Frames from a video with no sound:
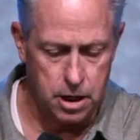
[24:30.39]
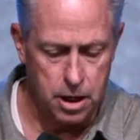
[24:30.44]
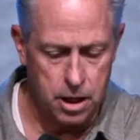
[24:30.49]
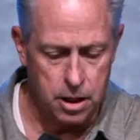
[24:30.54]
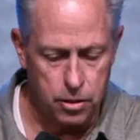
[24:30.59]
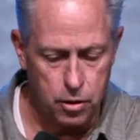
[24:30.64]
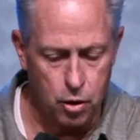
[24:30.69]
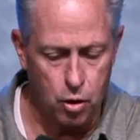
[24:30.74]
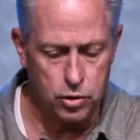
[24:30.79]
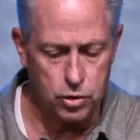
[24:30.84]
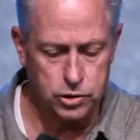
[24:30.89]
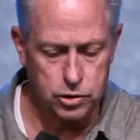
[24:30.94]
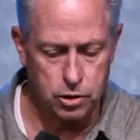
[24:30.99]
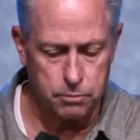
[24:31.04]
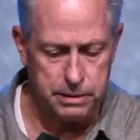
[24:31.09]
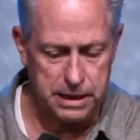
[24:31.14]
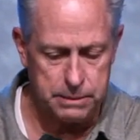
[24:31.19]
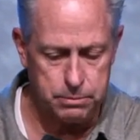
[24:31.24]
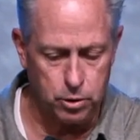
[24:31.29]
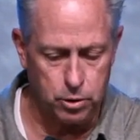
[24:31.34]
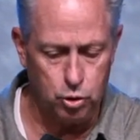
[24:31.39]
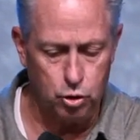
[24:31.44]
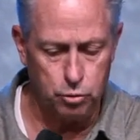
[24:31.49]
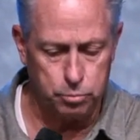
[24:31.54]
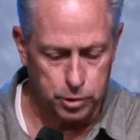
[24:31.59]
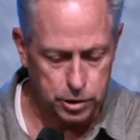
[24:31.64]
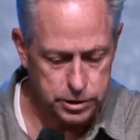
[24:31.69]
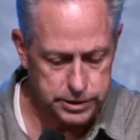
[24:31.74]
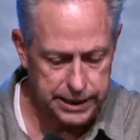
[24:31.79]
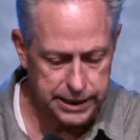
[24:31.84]
Those are people who
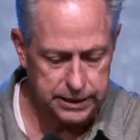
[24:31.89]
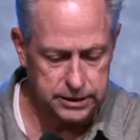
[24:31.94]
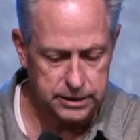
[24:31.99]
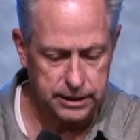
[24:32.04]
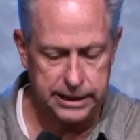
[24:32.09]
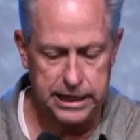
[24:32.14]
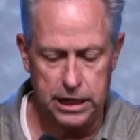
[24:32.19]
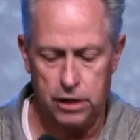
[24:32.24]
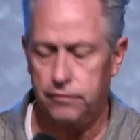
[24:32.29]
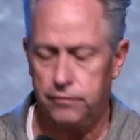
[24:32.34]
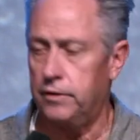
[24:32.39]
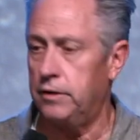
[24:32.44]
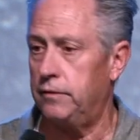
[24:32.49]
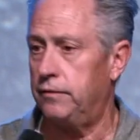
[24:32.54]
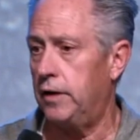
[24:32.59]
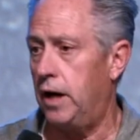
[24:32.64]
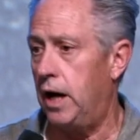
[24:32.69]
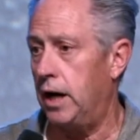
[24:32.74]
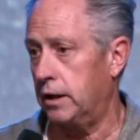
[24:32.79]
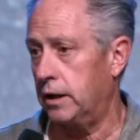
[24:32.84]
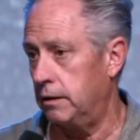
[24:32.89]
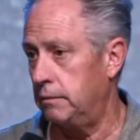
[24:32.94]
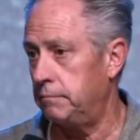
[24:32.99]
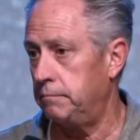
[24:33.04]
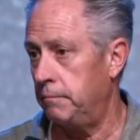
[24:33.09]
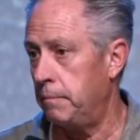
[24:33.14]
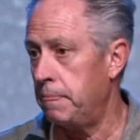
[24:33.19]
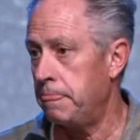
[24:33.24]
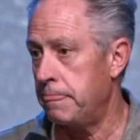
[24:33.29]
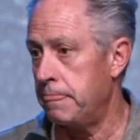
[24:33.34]
protect and care for the flock.
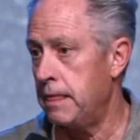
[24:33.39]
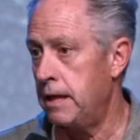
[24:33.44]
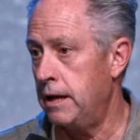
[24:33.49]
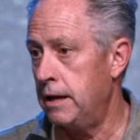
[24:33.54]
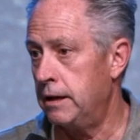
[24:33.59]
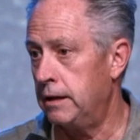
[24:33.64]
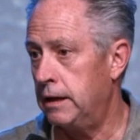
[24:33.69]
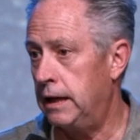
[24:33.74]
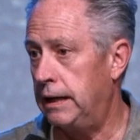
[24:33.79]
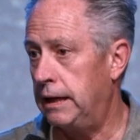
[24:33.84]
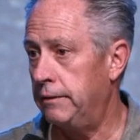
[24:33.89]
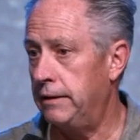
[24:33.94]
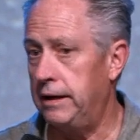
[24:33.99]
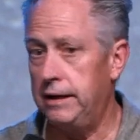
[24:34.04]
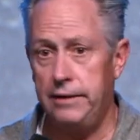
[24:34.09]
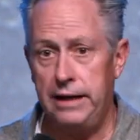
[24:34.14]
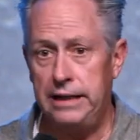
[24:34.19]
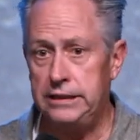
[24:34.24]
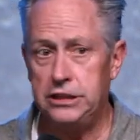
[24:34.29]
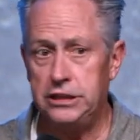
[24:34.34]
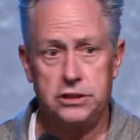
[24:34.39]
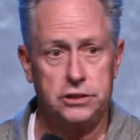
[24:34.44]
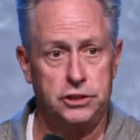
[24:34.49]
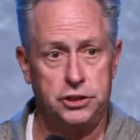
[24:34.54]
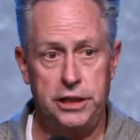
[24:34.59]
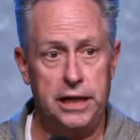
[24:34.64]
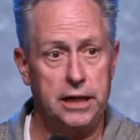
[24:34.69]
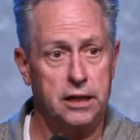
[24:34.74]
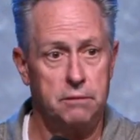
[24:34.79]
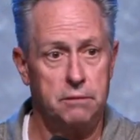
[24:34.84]
Uh, they, they just
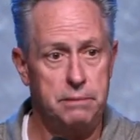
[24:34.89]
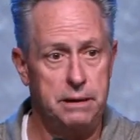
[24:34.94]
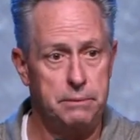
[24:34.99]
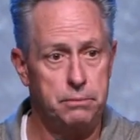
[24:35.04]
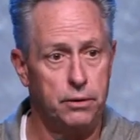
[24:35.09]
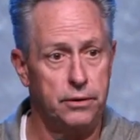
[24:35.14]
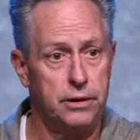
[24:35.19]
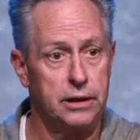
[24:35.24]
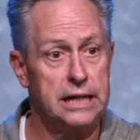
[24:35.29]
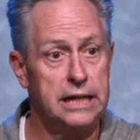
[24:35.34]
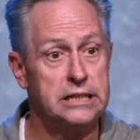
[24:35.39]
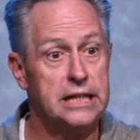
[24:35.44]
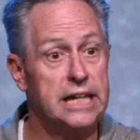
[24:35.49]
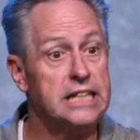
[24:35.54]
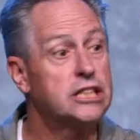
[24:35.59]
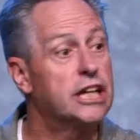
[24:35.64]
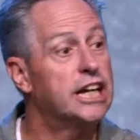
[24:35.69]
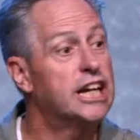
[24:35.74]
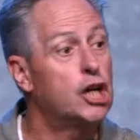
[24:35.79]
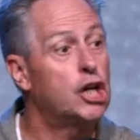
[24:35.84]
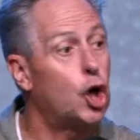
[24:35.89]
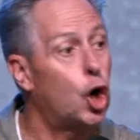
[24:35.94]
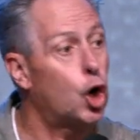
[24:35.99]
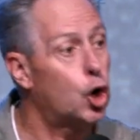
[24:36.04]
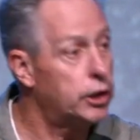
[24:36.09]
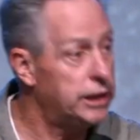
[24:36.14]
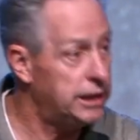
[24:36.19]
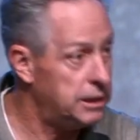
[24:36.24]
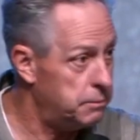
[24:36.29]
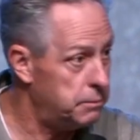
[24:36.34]
check on people. It's, it's a
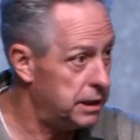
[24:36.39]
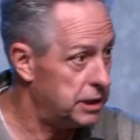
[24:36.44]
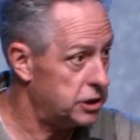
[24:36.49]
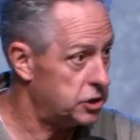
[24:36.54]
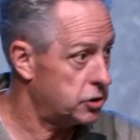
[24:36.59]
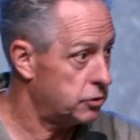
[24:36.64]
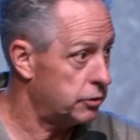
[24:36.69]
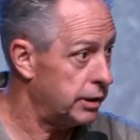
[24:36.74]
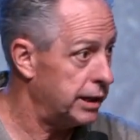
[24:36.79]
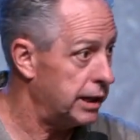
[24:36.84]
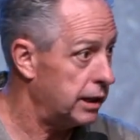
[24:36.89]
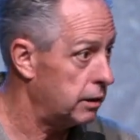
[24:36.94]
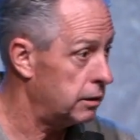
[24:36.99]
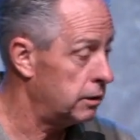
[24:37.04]
guarding ministry.